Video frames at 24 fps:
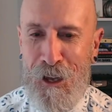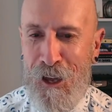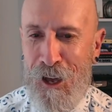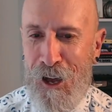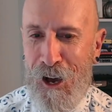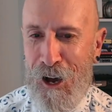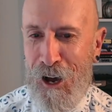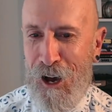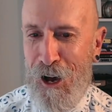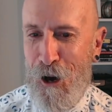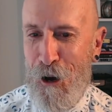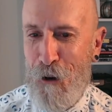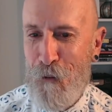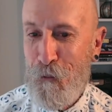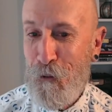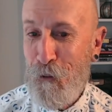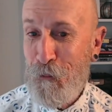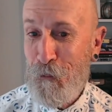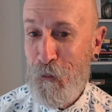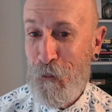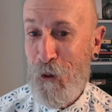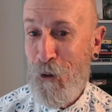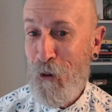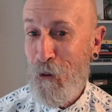We're
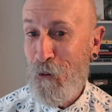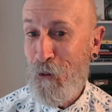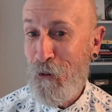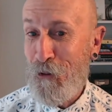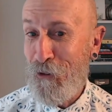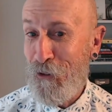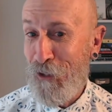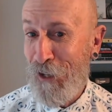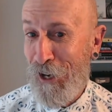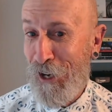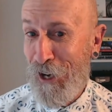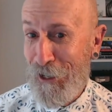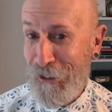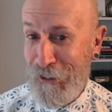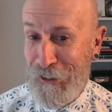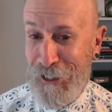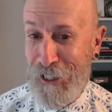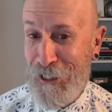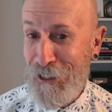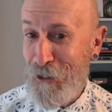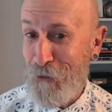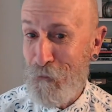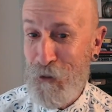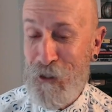both
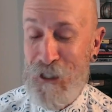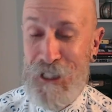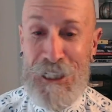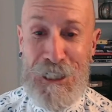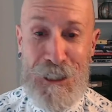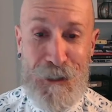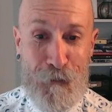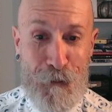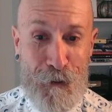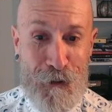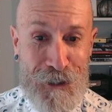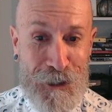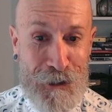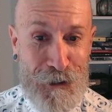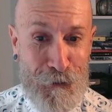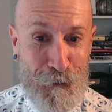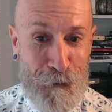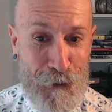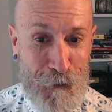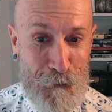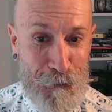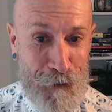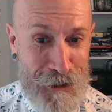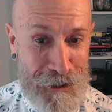connected with Teach Music
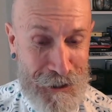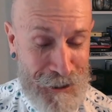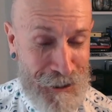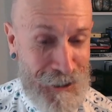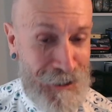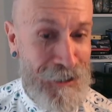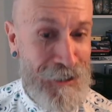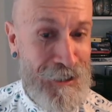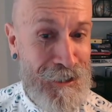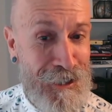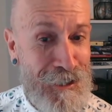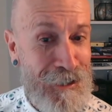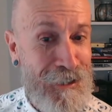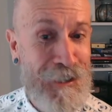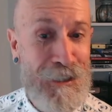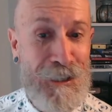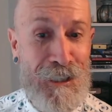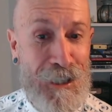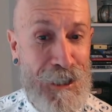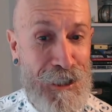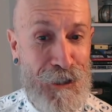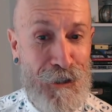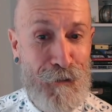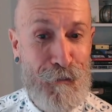21C. This is the
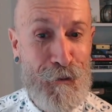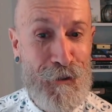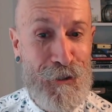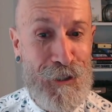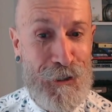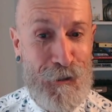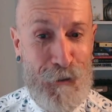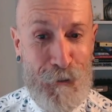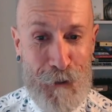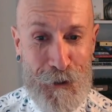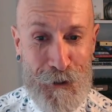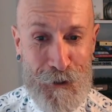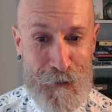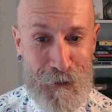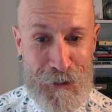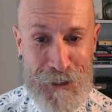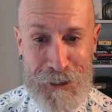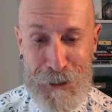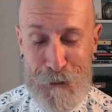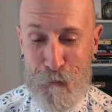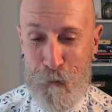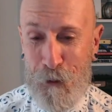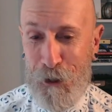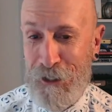Teach Music
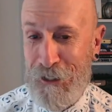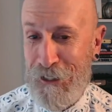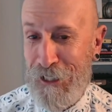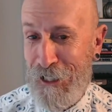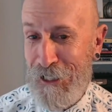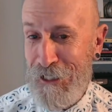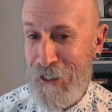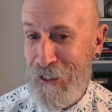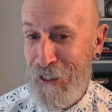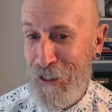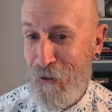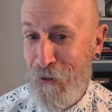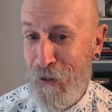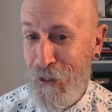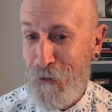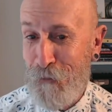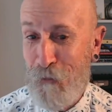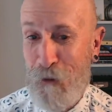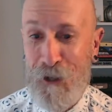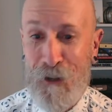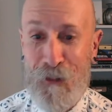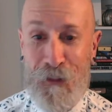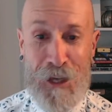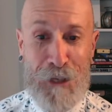21C podcast series. I
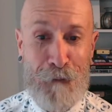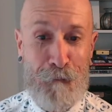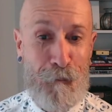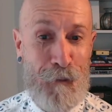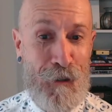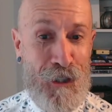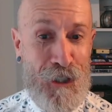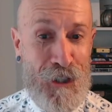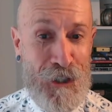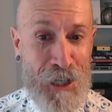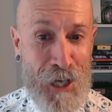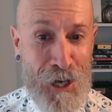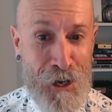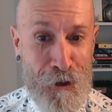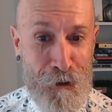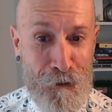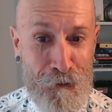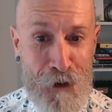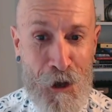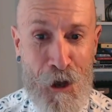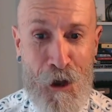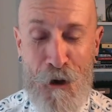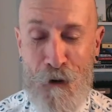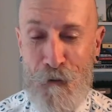want to thank Michelle
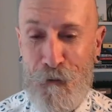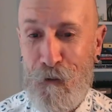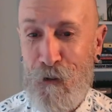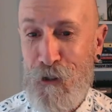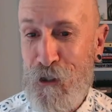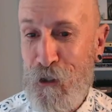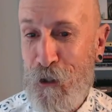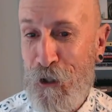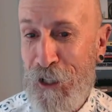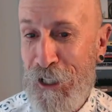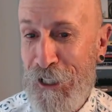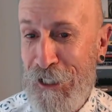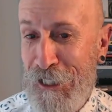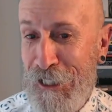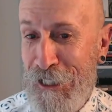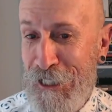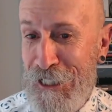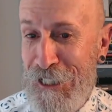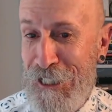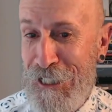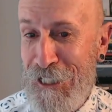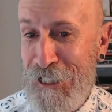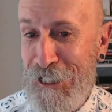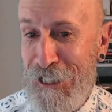for joining in
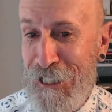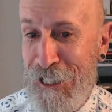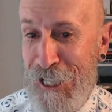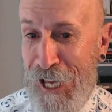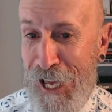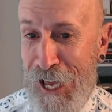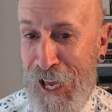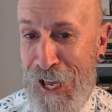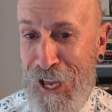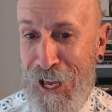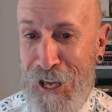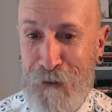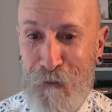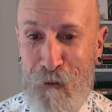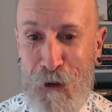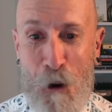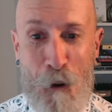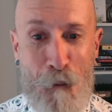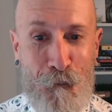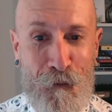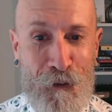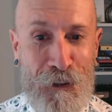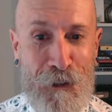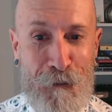today, and
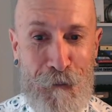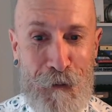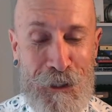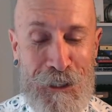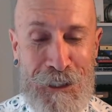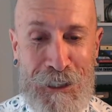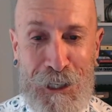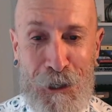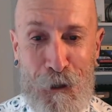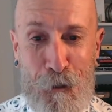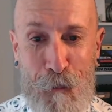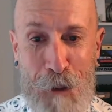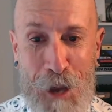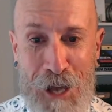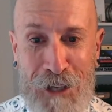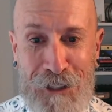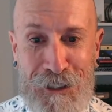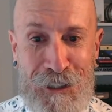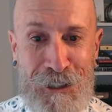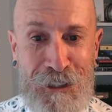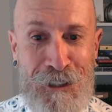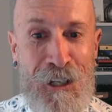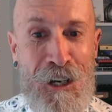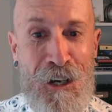hopefully we can get her back
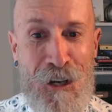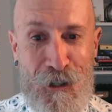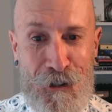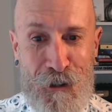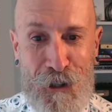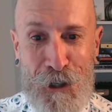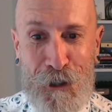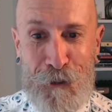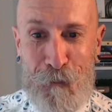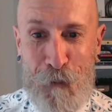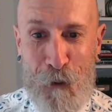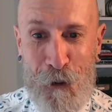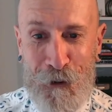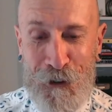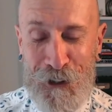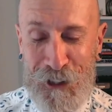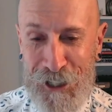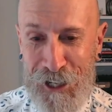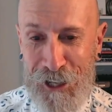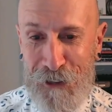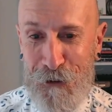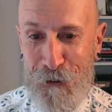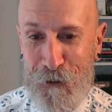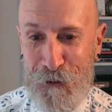to talk more on
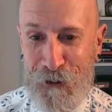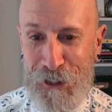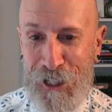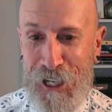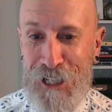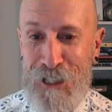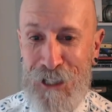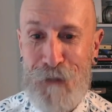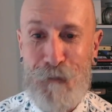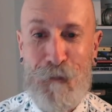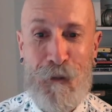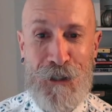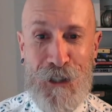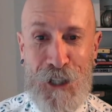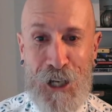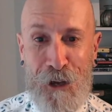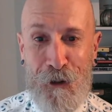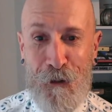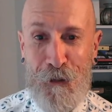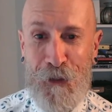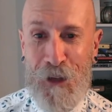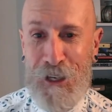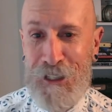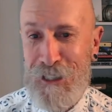another occasion. Michelle,
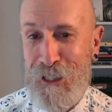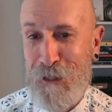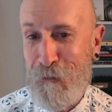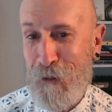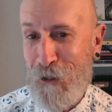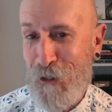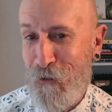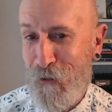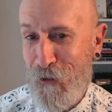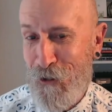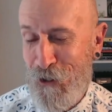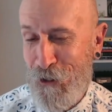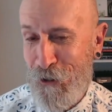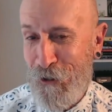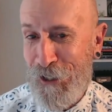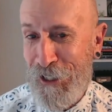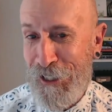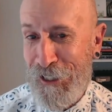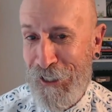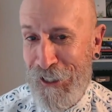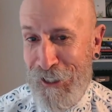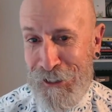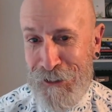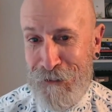thanks so much for
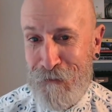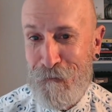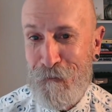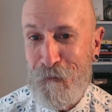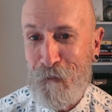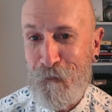joining in.